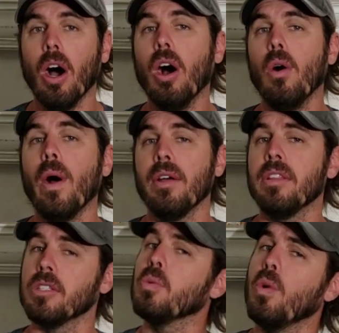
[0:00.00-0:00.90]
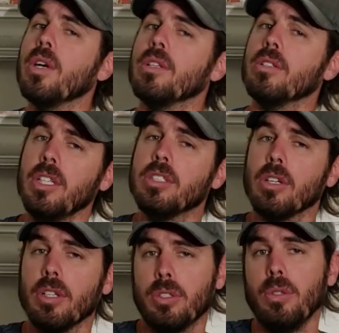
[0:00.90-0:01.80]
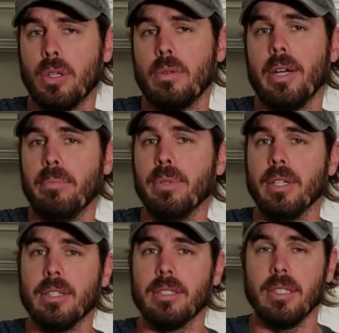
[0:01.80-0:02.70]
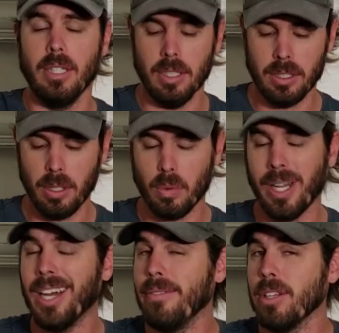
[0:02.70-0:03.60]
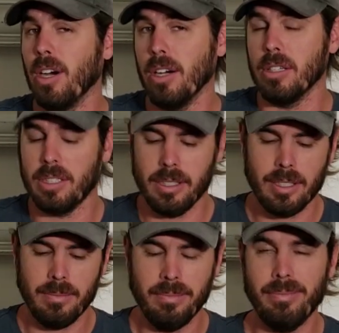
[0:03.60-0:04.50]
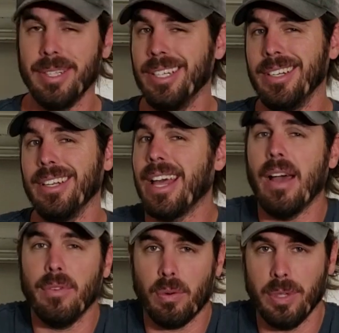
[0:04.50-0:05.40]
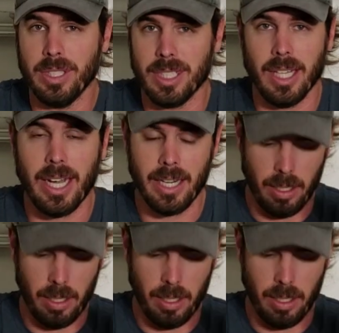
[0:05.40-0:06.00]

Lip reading: oh, wow, these are the two correct books. So we're kind of on an honor system, but then again, I have no reason to lie to